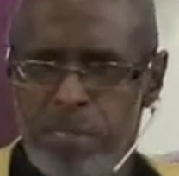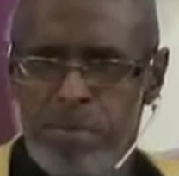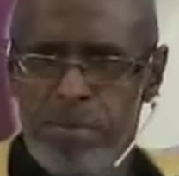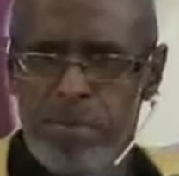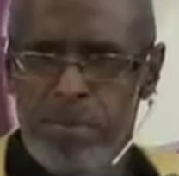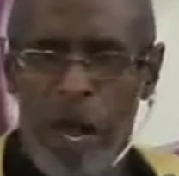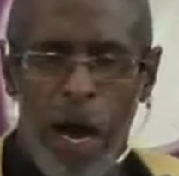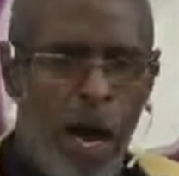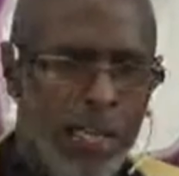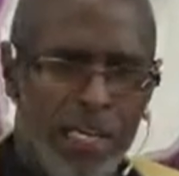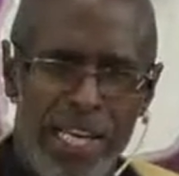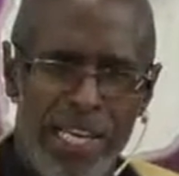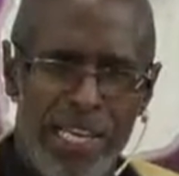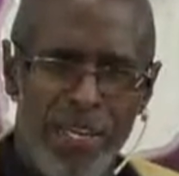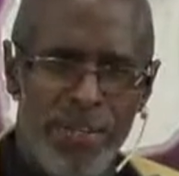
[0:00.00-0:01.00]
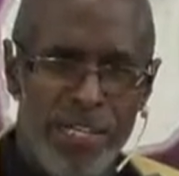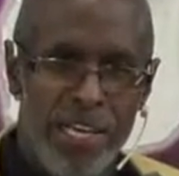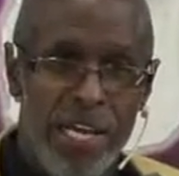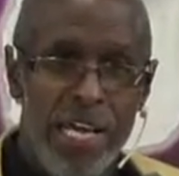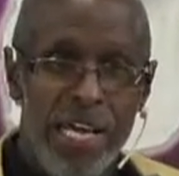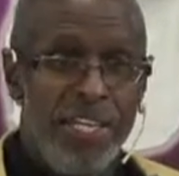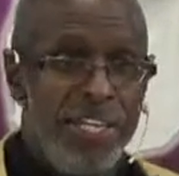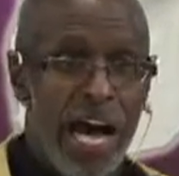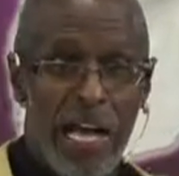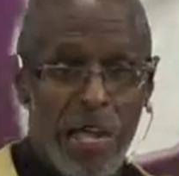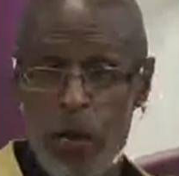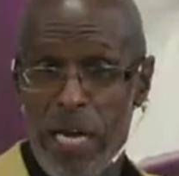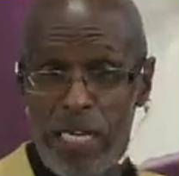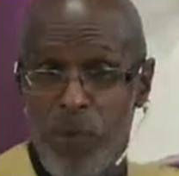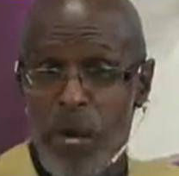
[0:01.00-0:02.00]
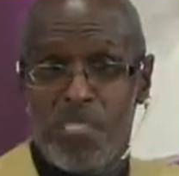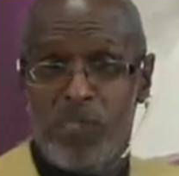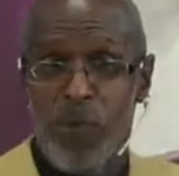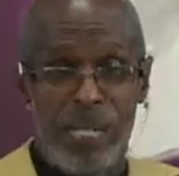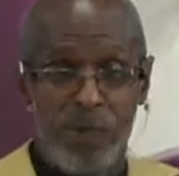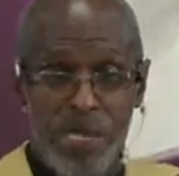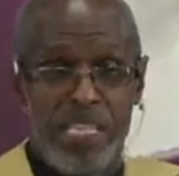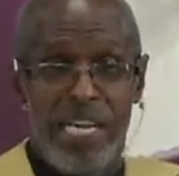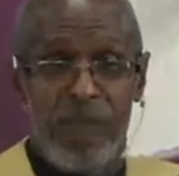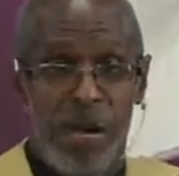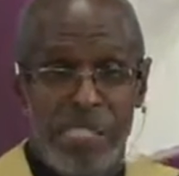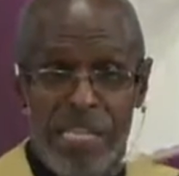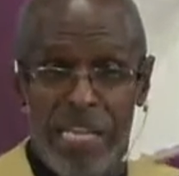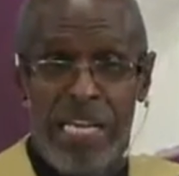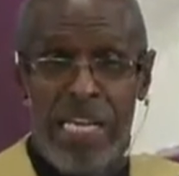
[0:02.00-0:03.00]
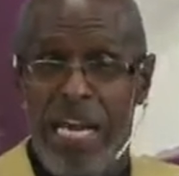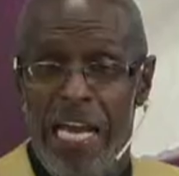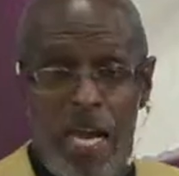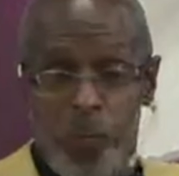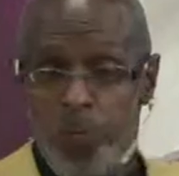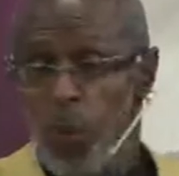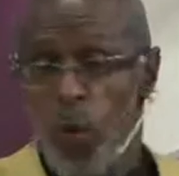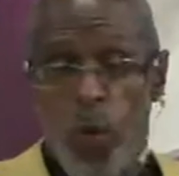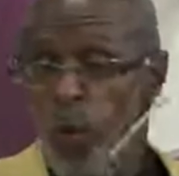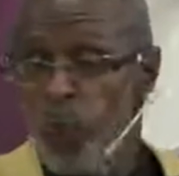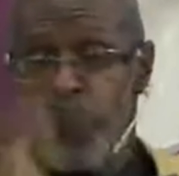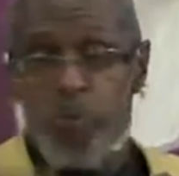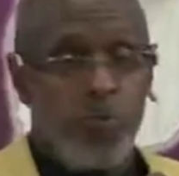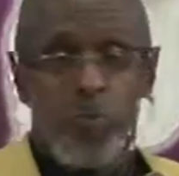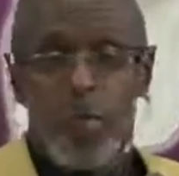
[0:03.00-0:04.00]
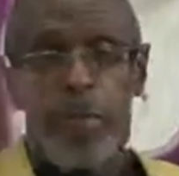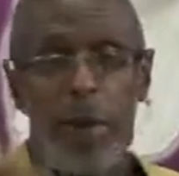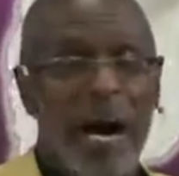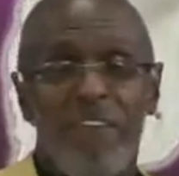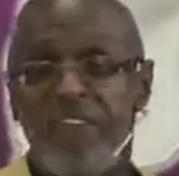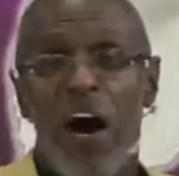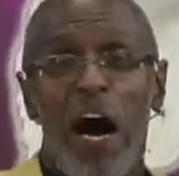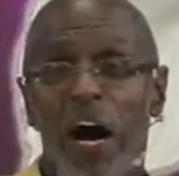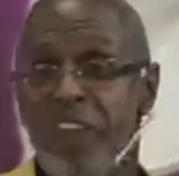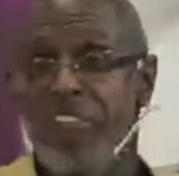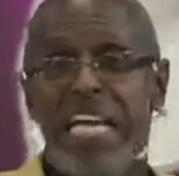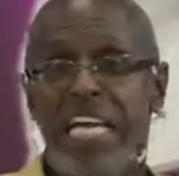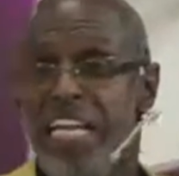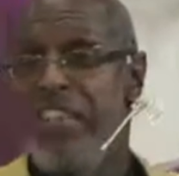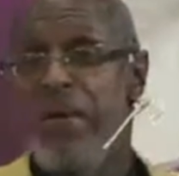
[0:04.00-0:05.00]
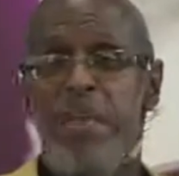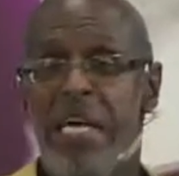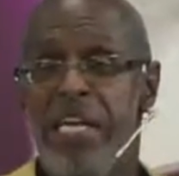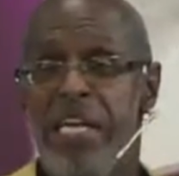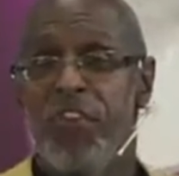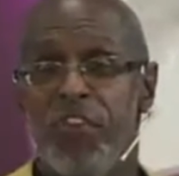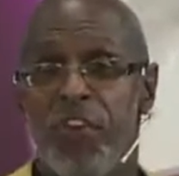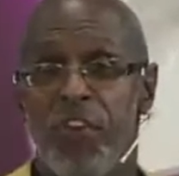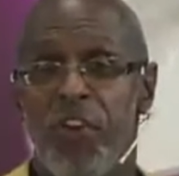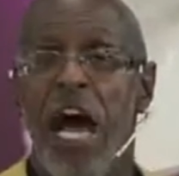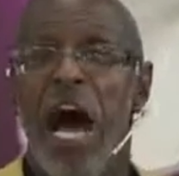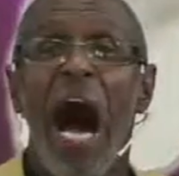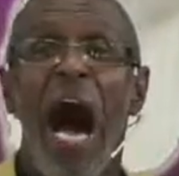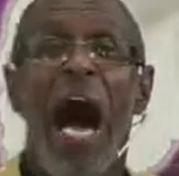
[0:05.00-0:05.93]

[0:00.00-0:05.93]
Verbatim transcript: Hallelujah. Now, watch that. My father in the ministry, I